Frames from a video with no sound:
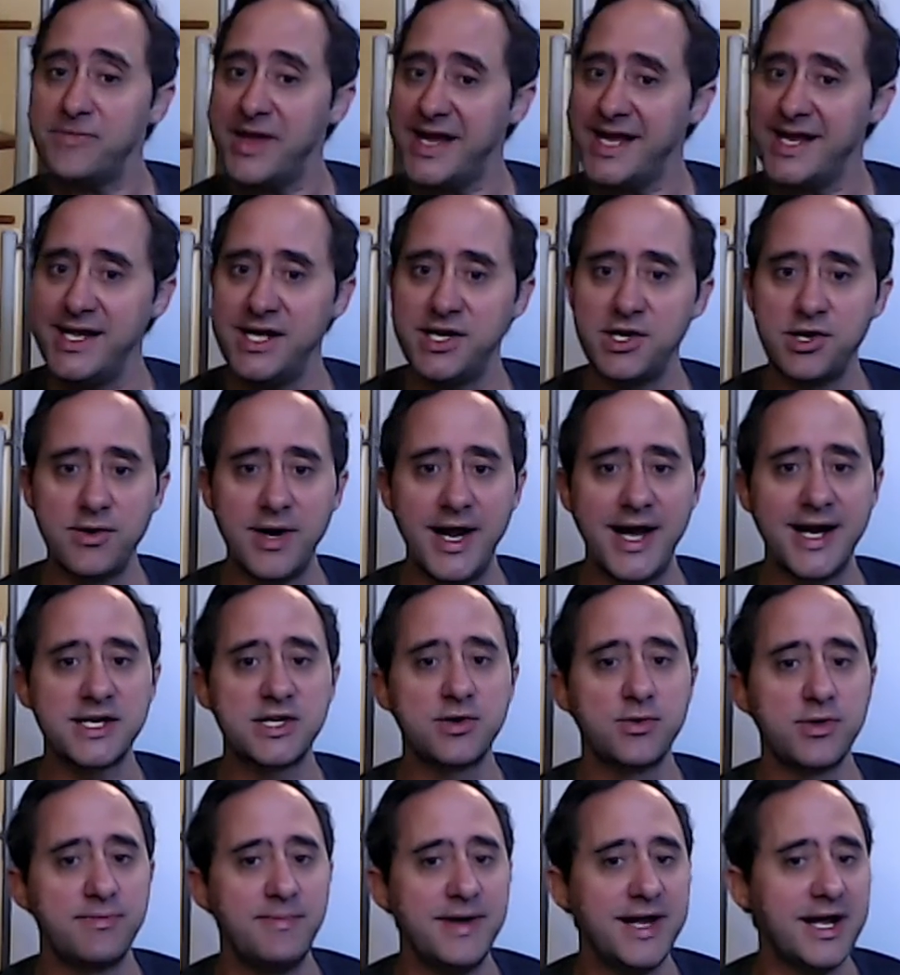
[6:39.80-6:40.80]
and
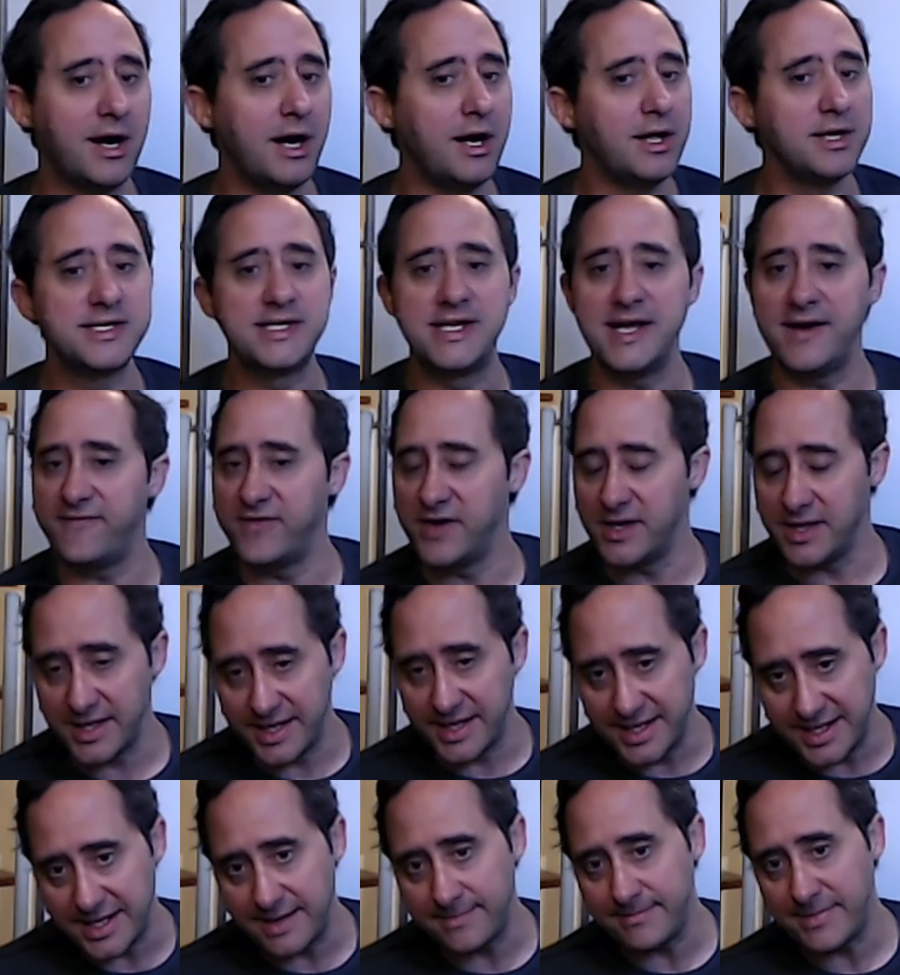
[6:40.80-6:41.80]
interact with me. I'll
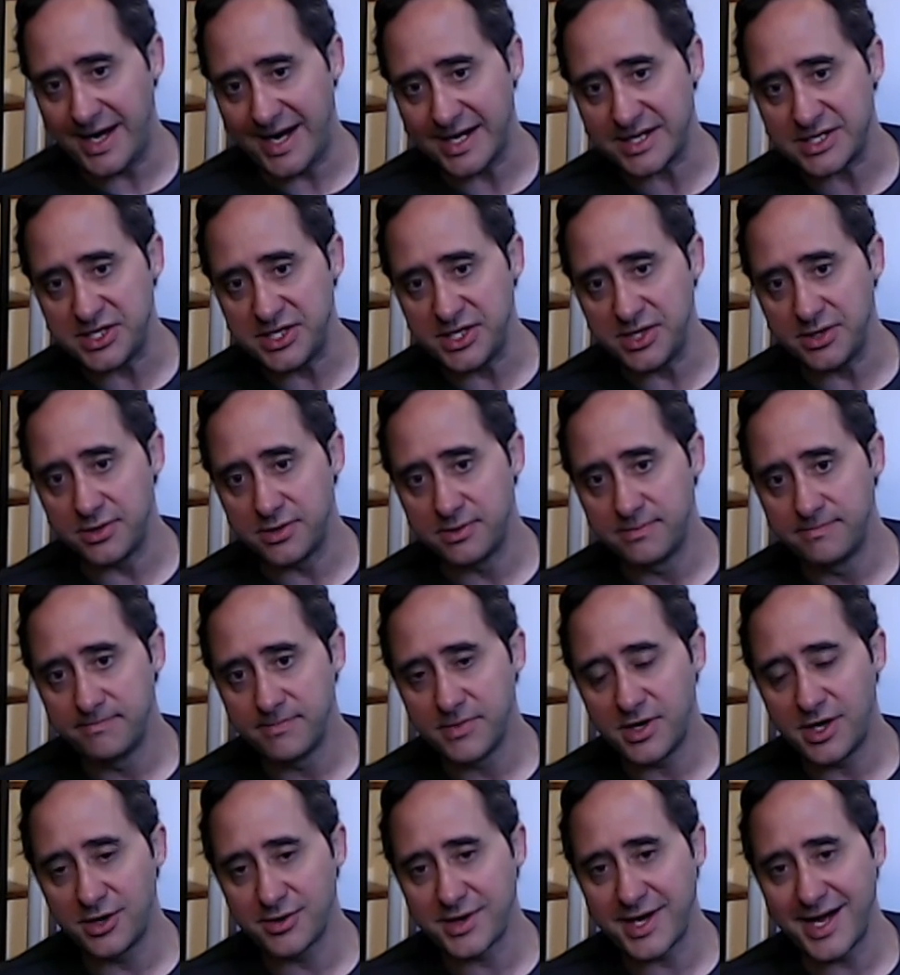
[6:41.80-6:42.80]
definitely get back to you.
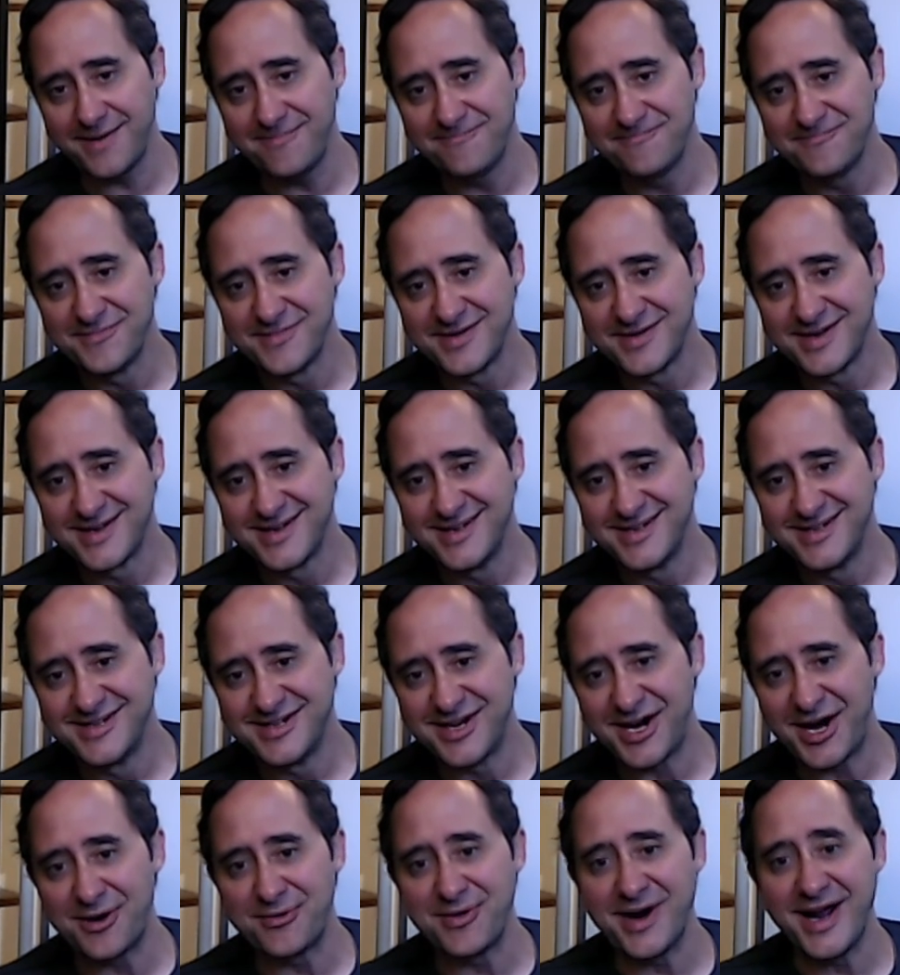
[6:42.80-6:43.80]
Okay?
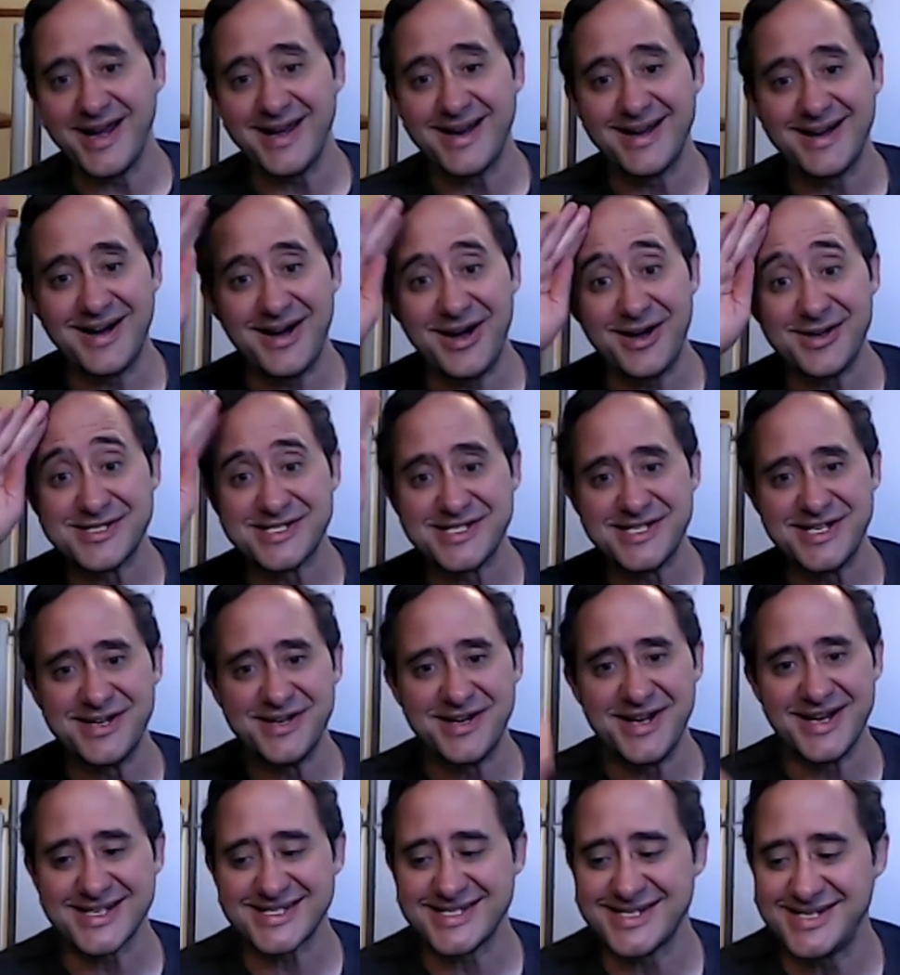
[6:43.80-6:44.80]
All right. I'll see
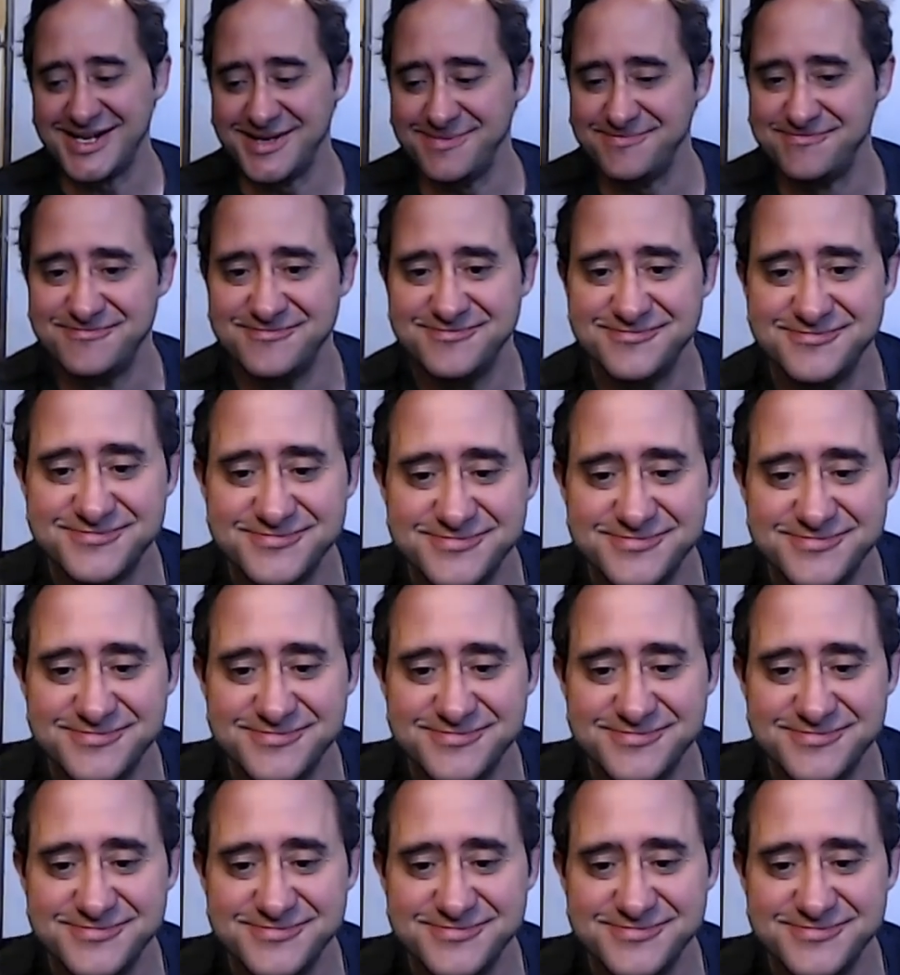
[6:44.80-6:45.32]
you next time.